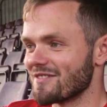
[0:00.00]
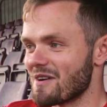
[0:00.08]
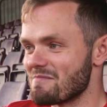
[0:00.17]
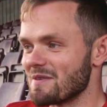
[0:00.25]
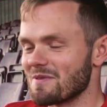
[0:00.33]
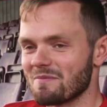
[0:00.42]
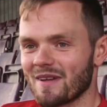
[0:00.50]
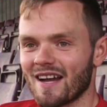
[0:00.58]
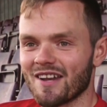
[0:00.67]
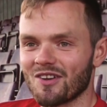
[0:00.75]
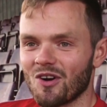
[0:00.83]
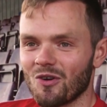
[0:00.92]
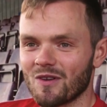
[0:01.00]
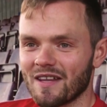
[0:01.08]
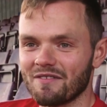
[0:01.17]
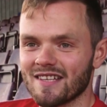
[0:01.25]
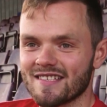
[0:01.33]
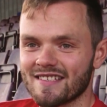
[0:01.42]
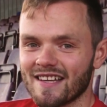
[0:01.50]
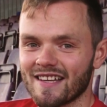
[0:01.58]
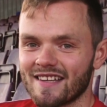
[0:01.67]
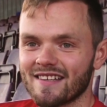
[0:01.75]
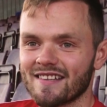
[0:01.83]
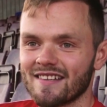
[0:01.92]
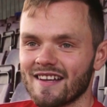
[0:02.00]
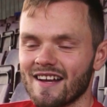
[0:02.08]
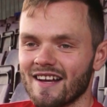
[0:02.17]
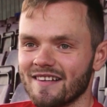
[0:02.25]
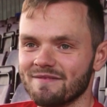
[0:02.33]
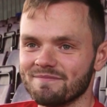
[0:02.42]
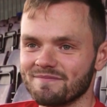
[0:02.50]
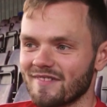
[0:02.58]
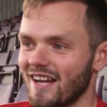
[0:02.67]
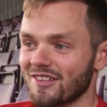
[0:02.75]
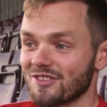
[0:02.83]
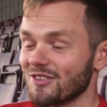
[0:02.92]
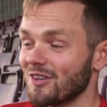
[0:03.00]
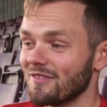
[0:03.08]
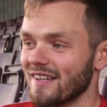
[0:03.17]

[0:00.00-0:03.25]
So when people are behind a goal giving you stick, I just love